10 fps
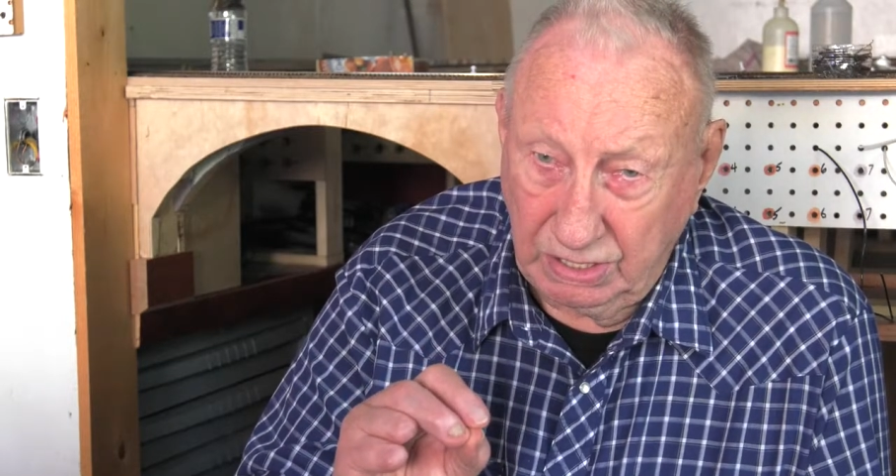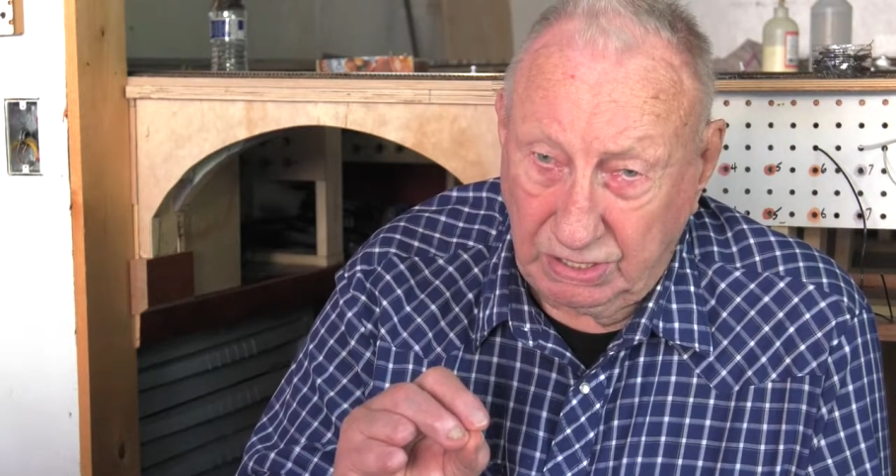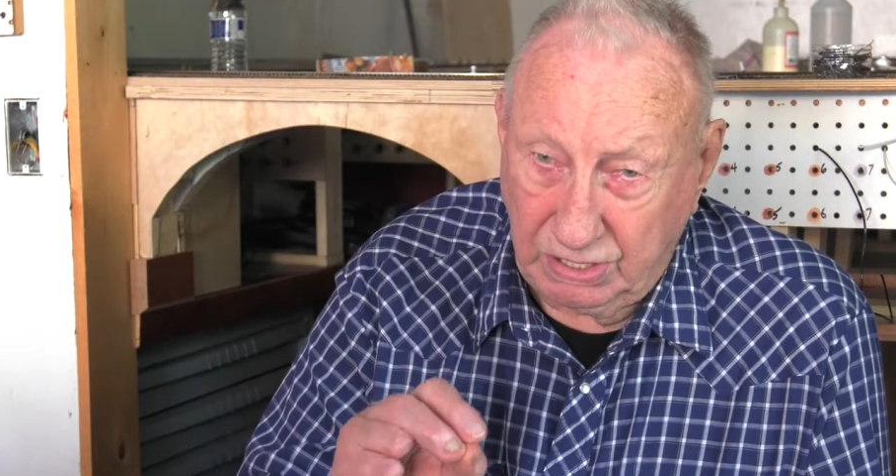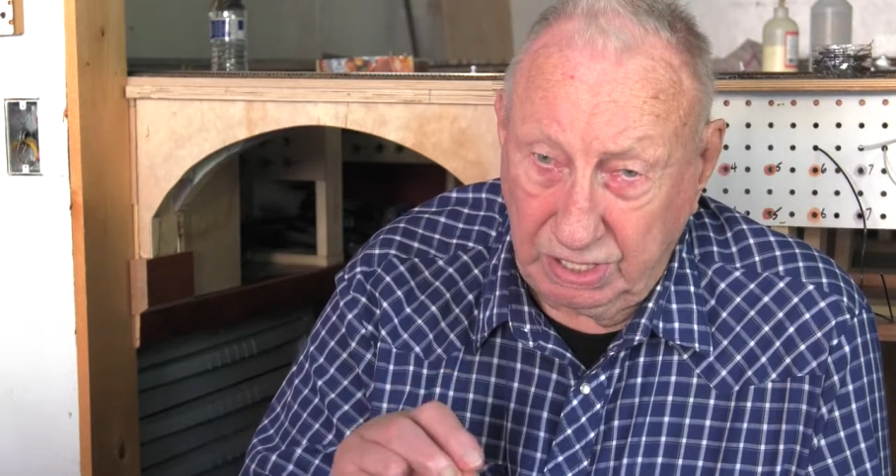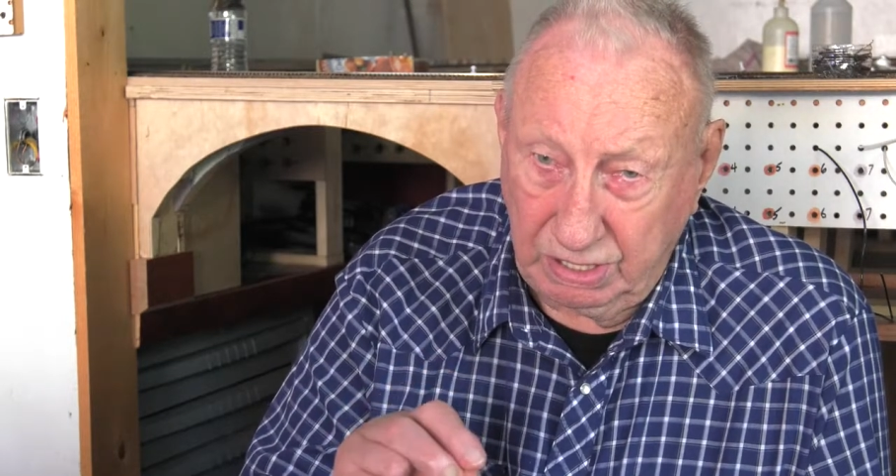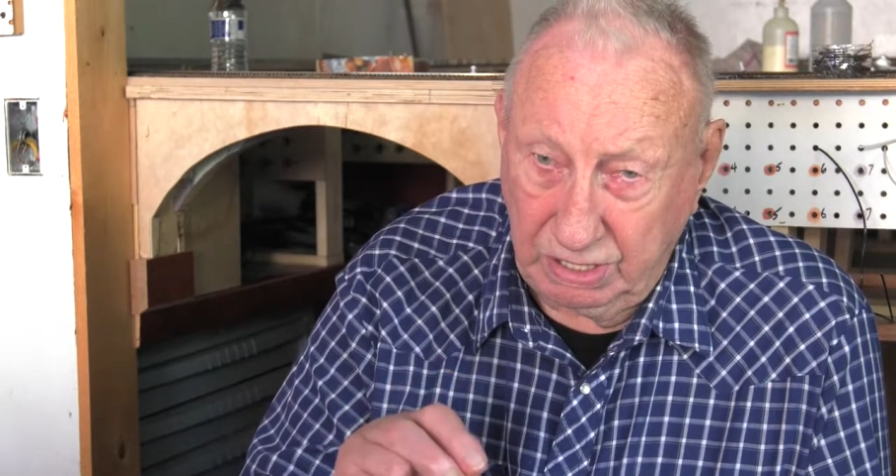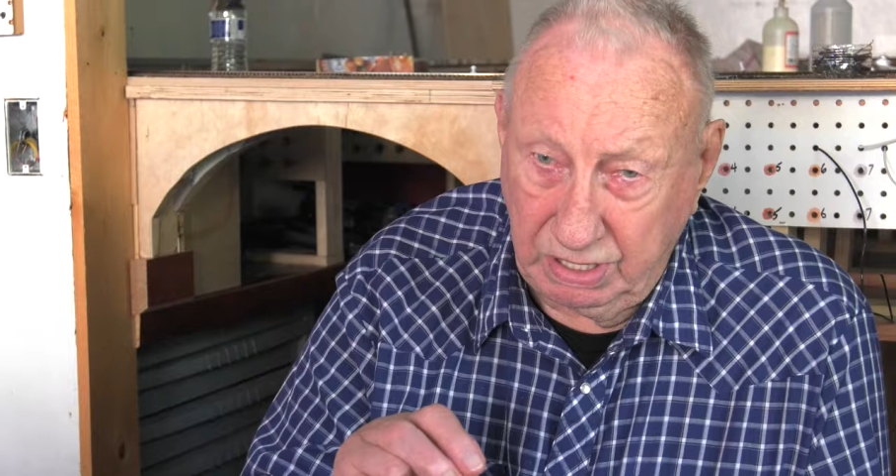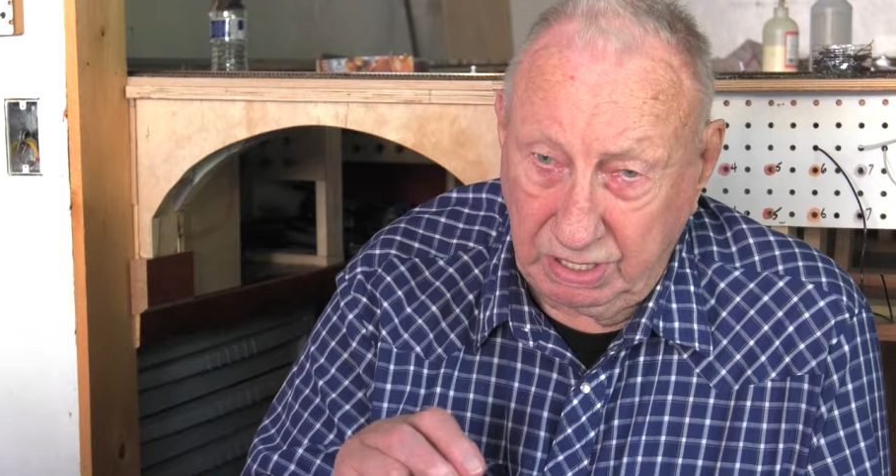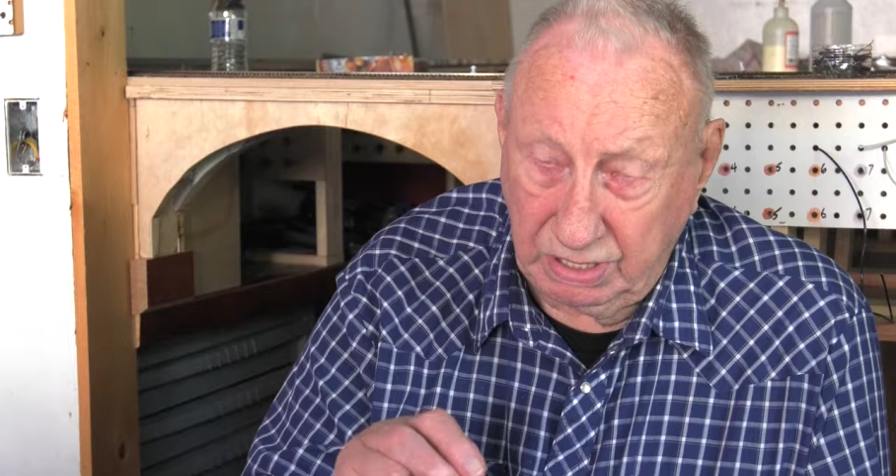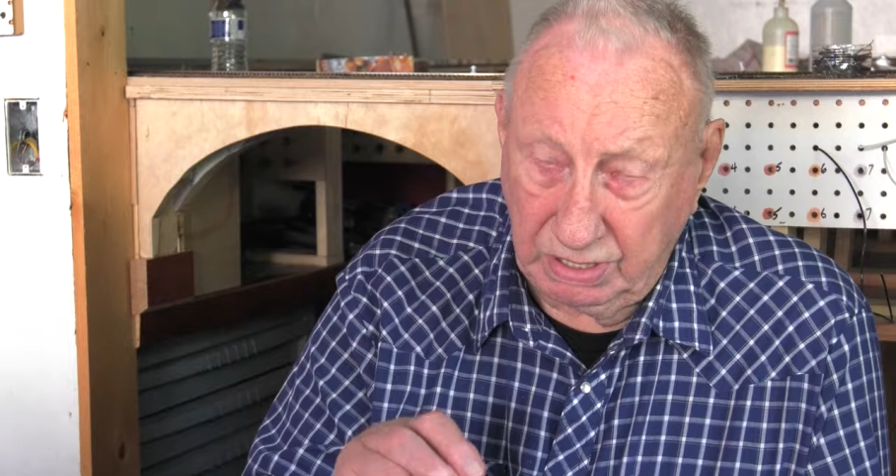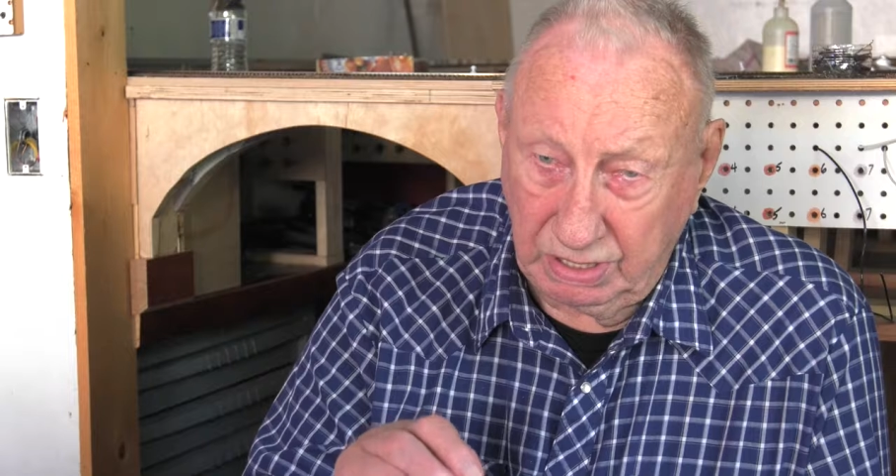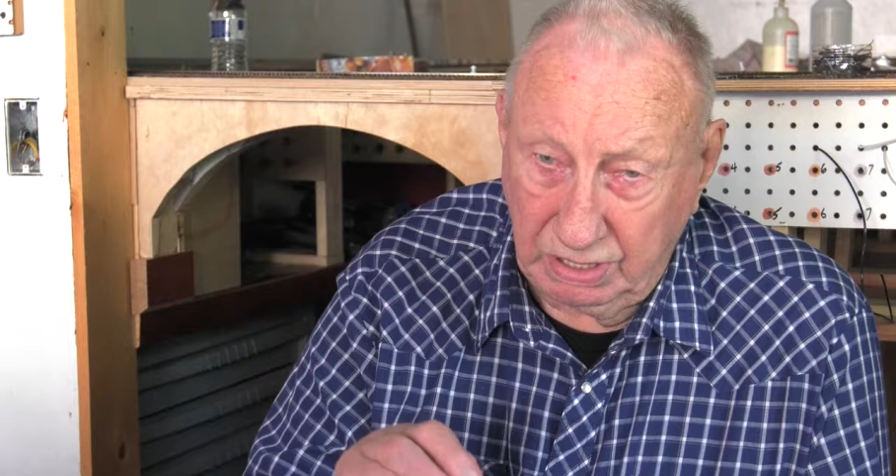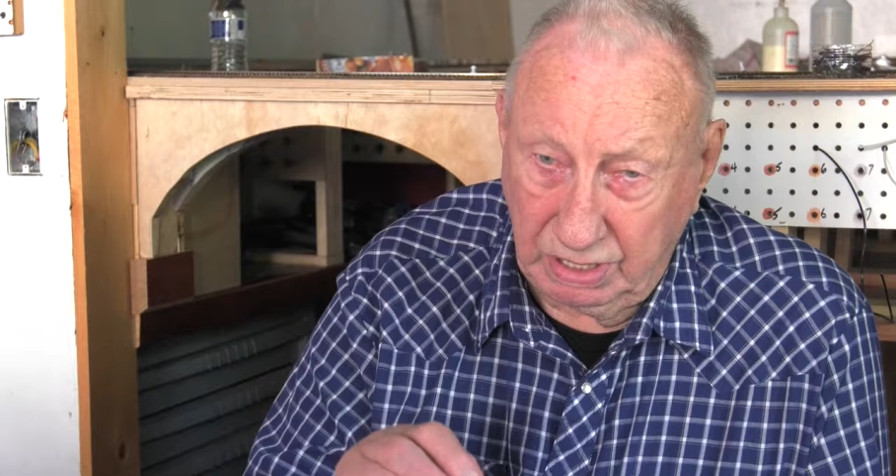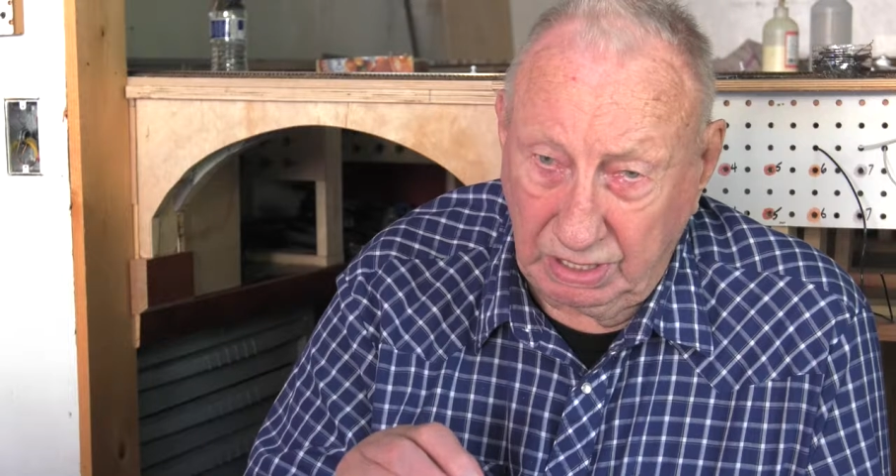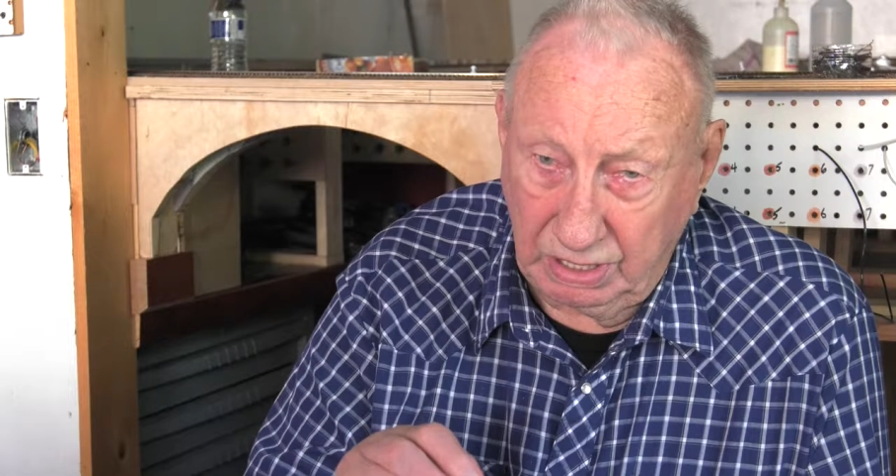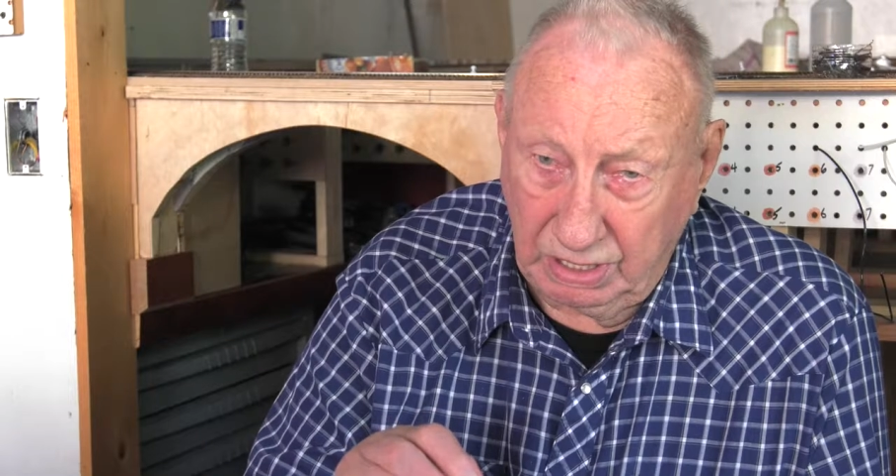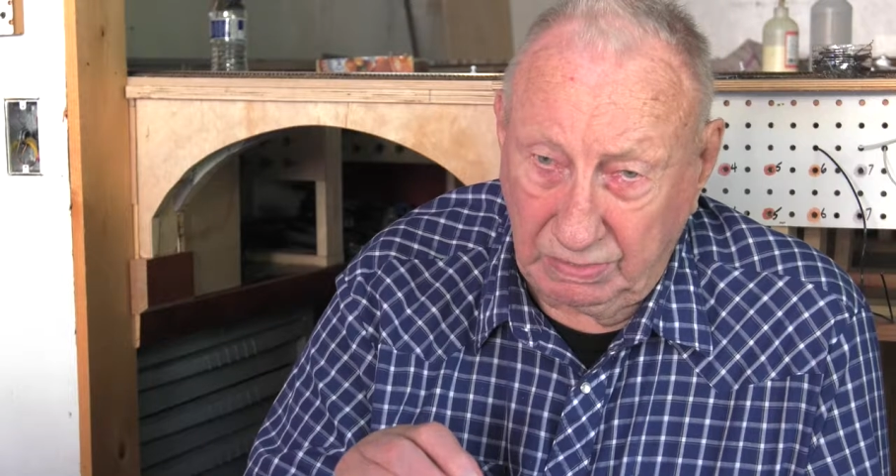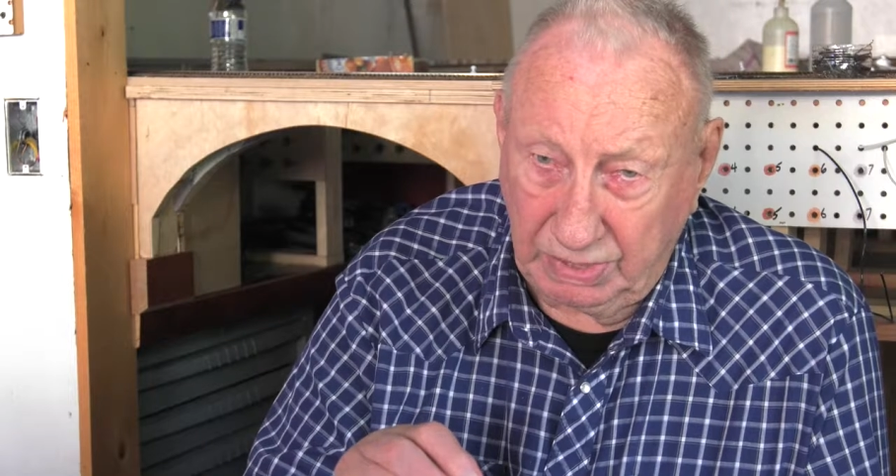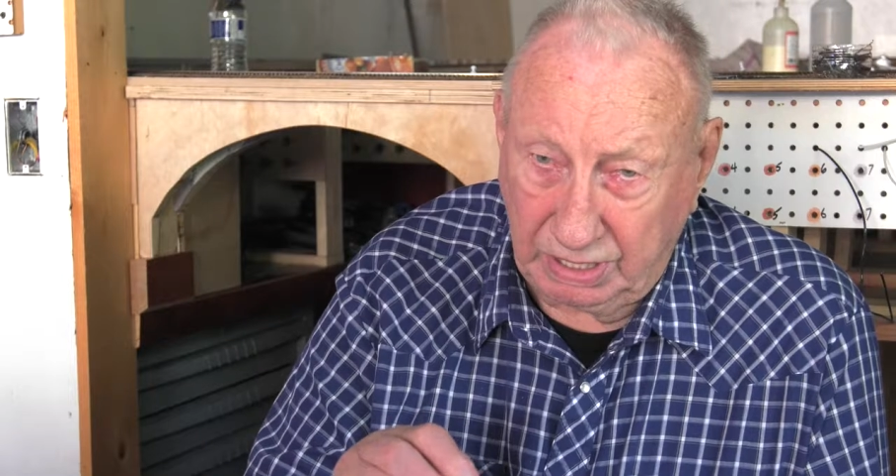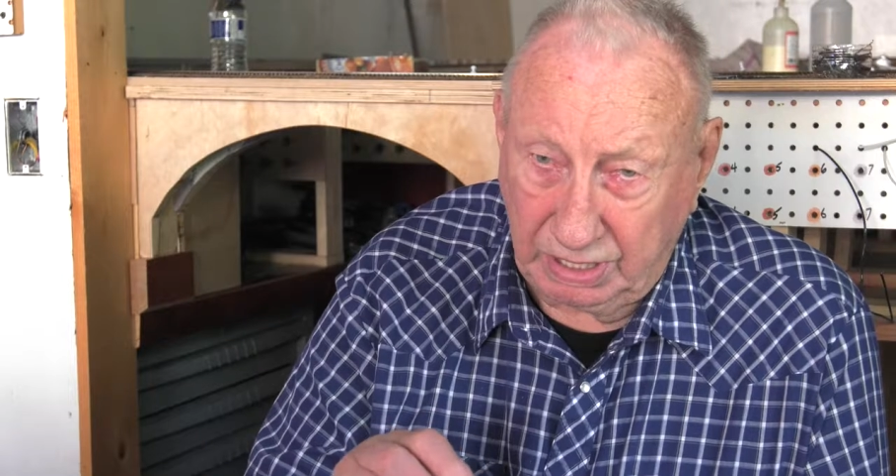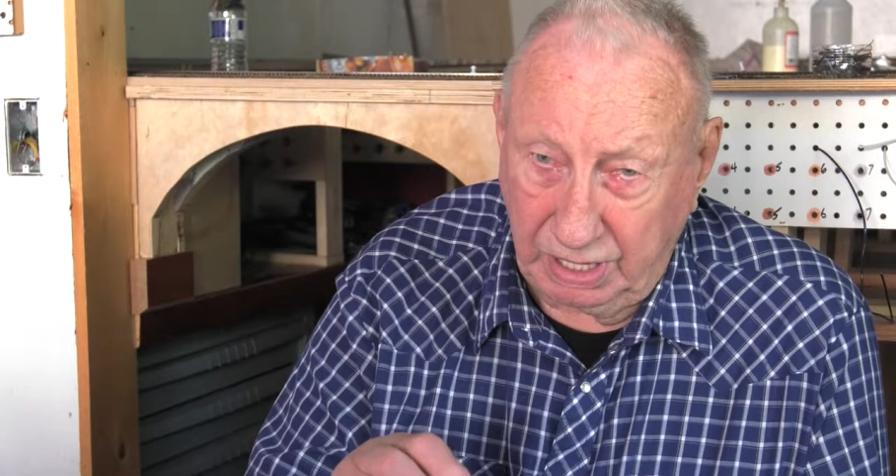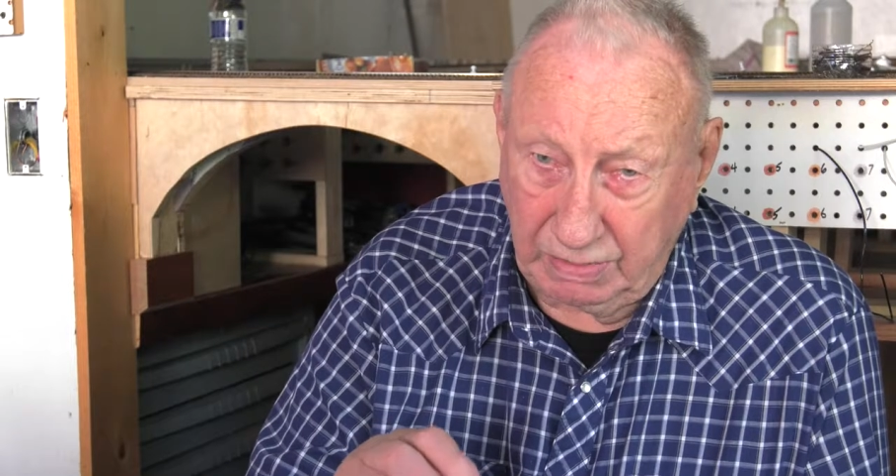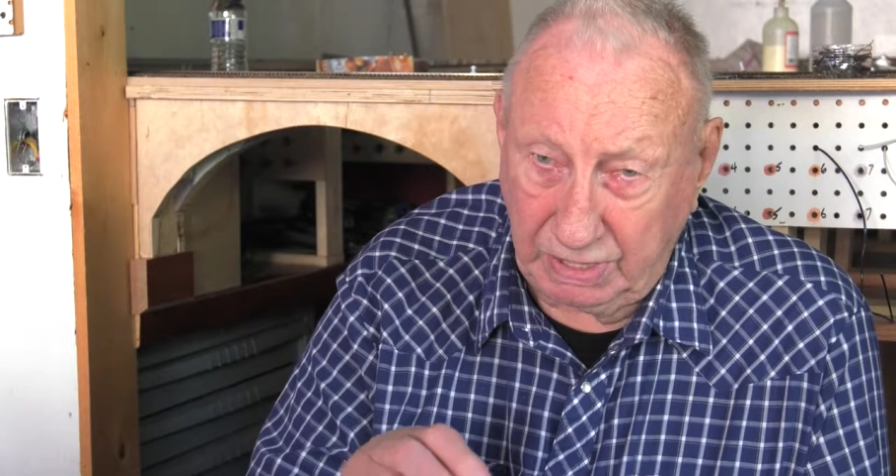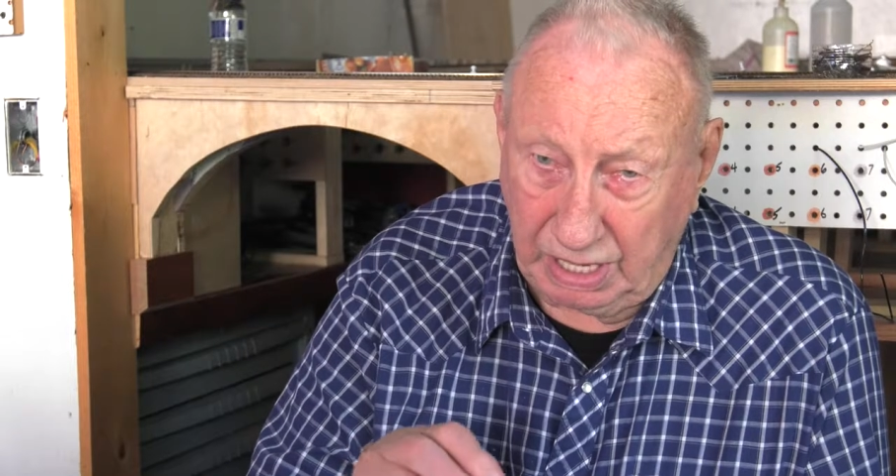she became